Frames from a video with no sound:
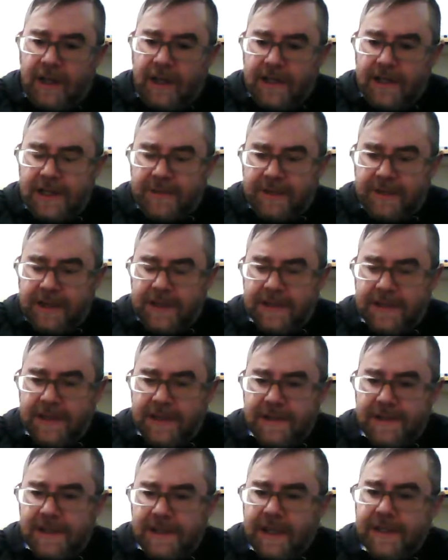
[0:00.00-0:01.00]
just because
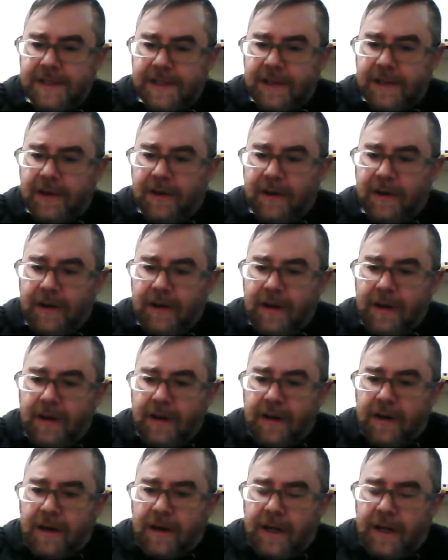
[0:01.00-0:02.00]
it's easier,
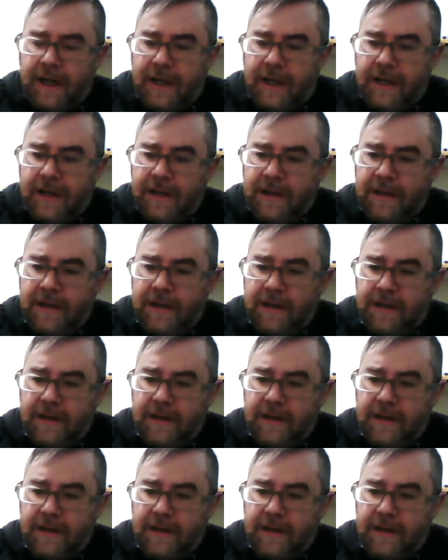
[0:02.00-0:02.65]
and